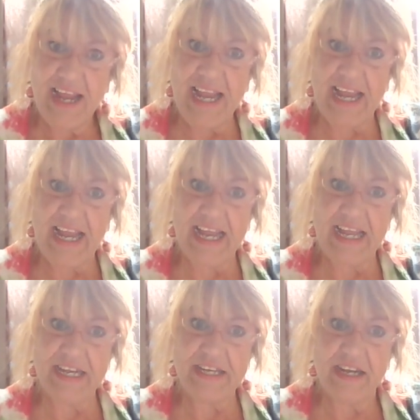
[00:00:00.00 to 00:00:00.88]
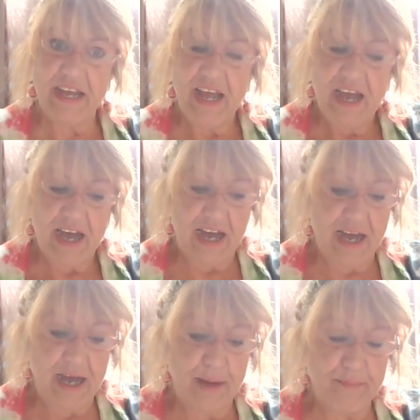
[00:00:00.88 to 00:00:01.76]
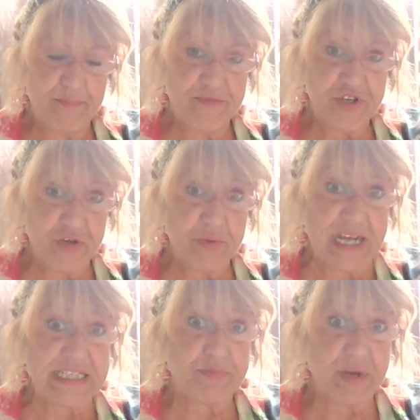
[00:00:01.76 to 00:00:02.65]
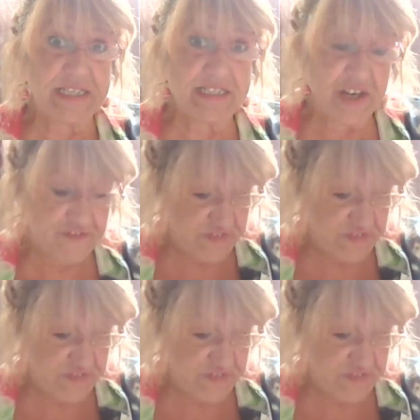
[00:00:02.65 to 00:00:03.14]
and to express their